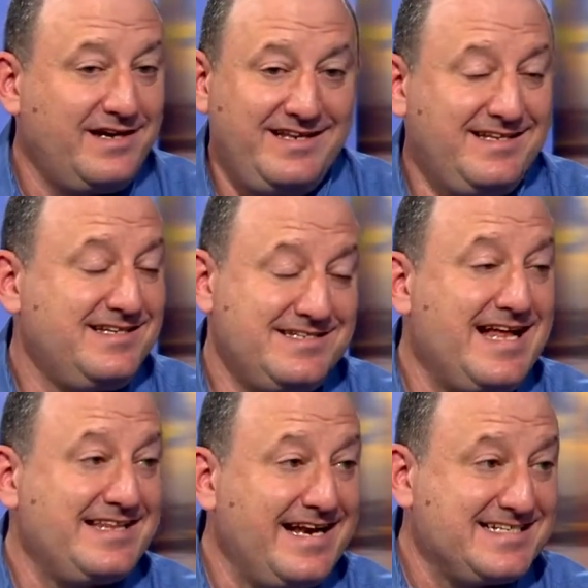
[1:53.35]
And it's
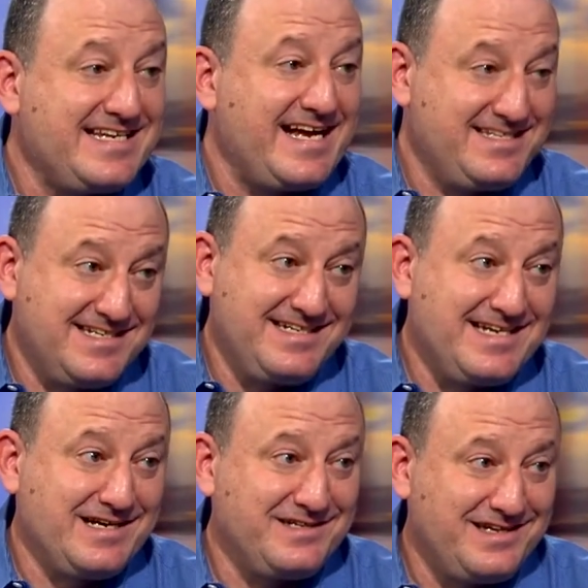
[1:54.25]
not the next day. It's going to
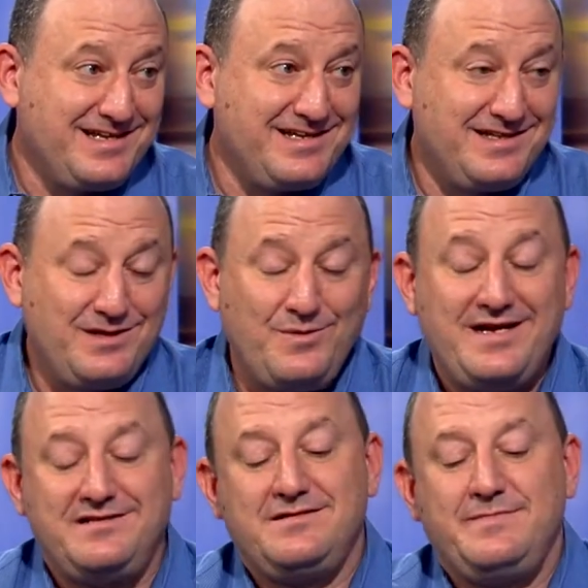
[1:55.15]
take a little
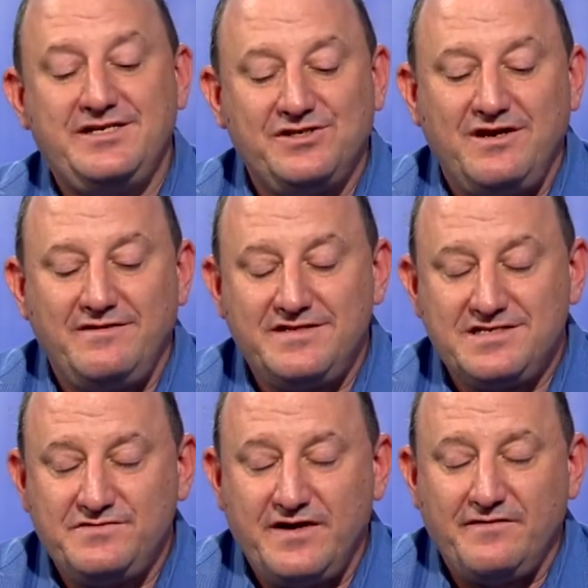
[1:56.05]
while to make sure all of this
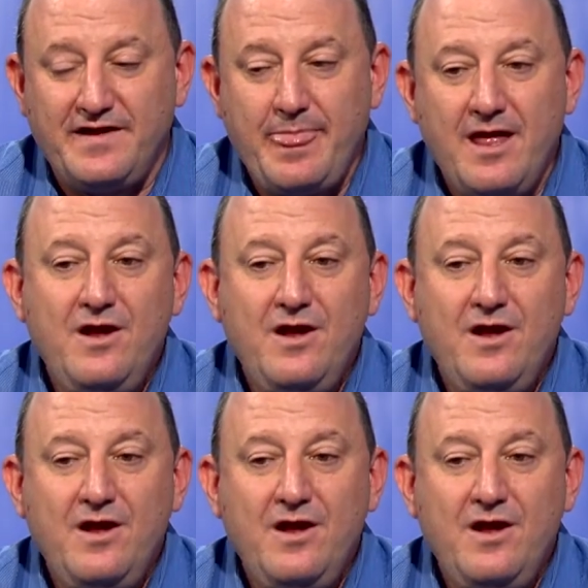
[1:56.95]
is verified.